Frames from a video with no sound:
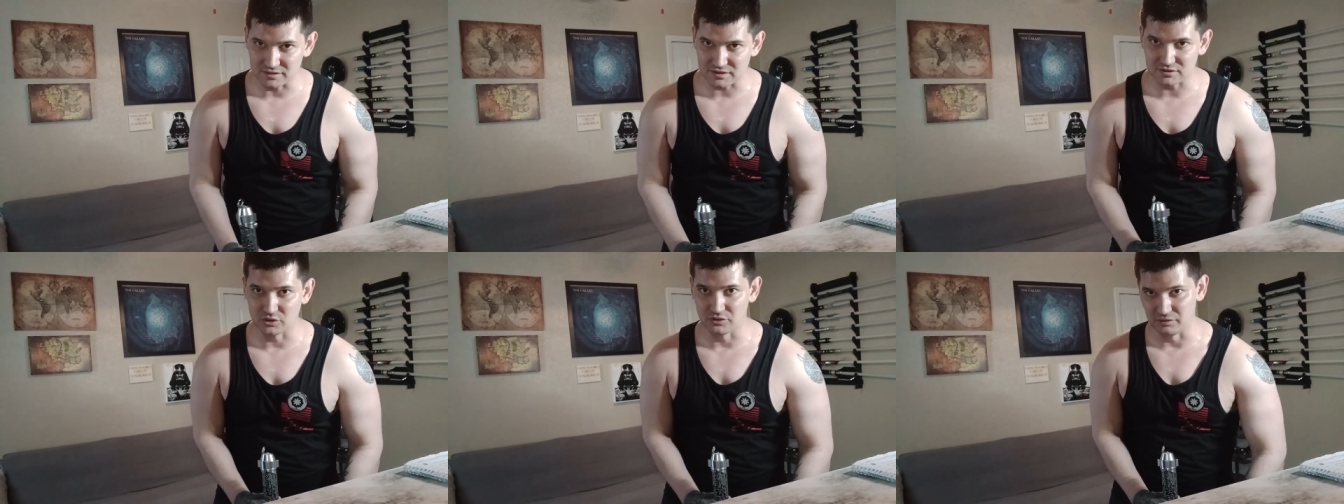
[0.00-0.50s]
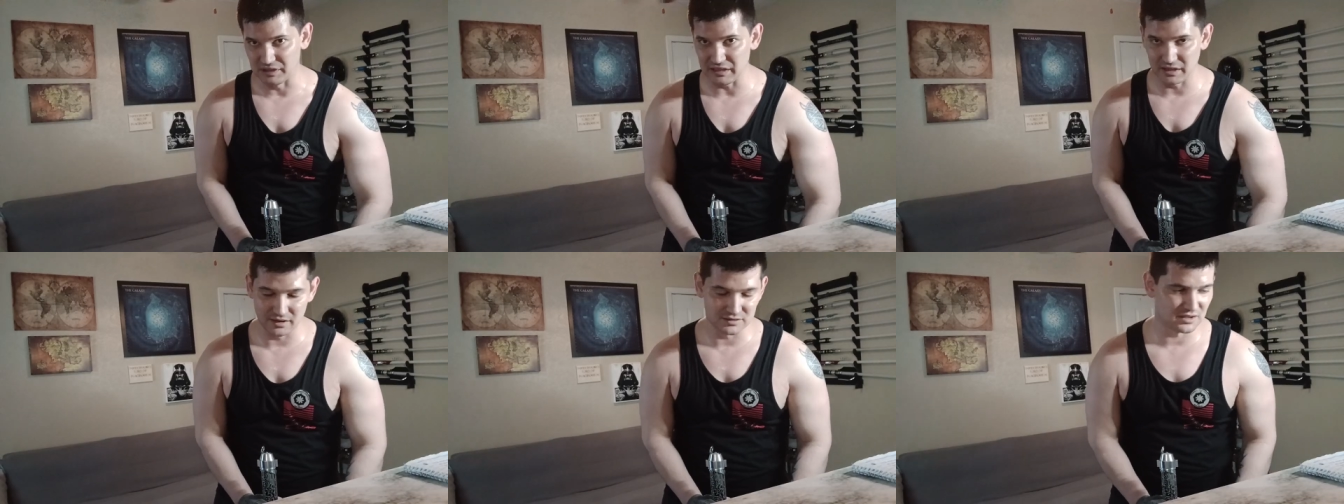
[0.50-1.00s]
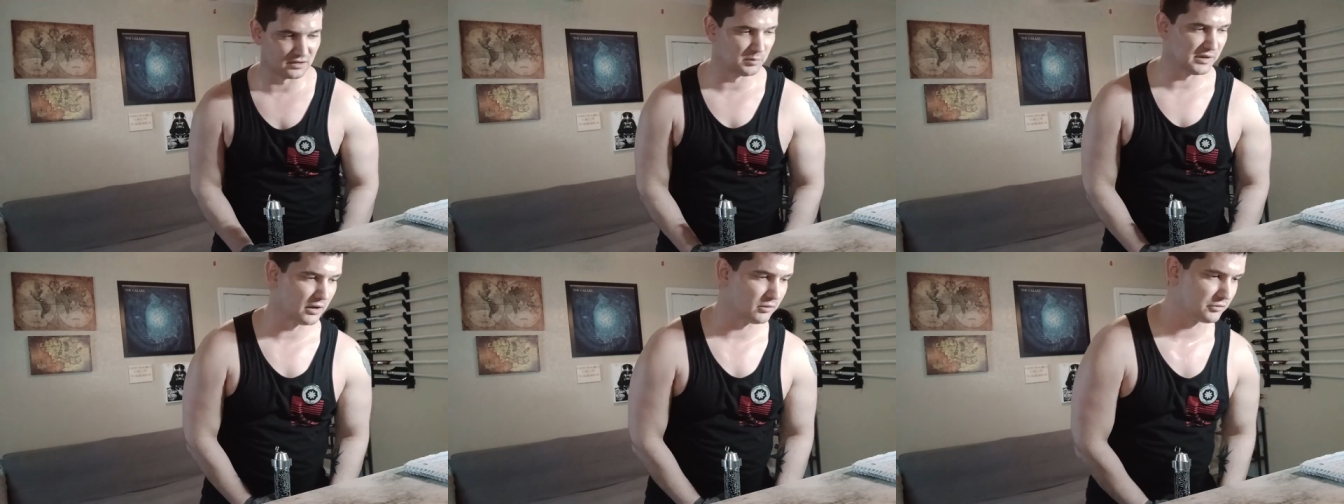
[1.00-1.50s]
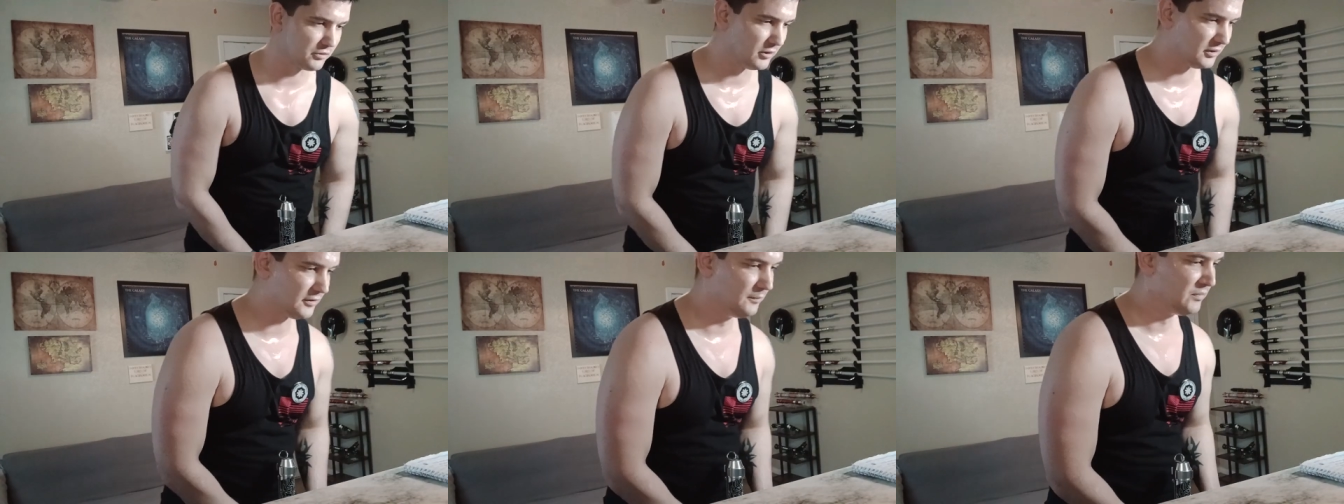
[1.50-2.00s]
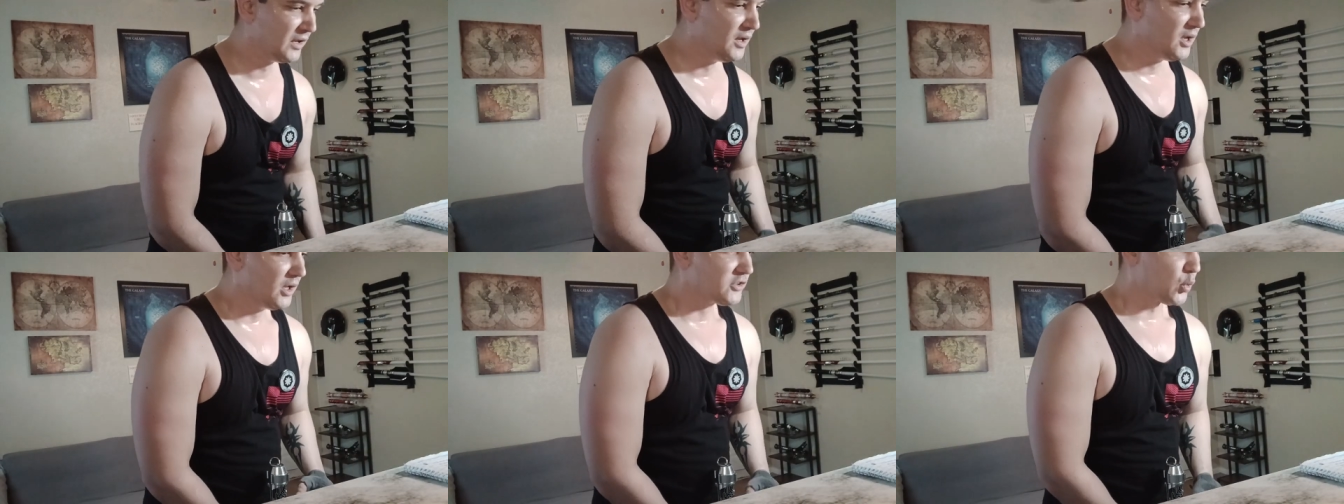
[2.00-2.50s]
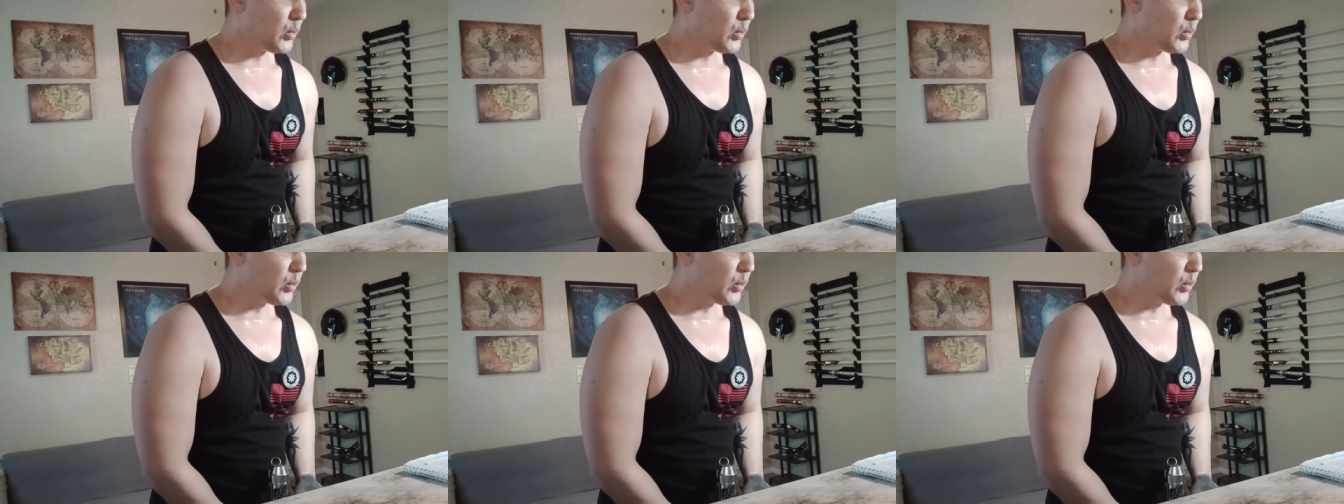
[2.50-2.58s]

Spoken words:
So the lead hand's going to be out in front. So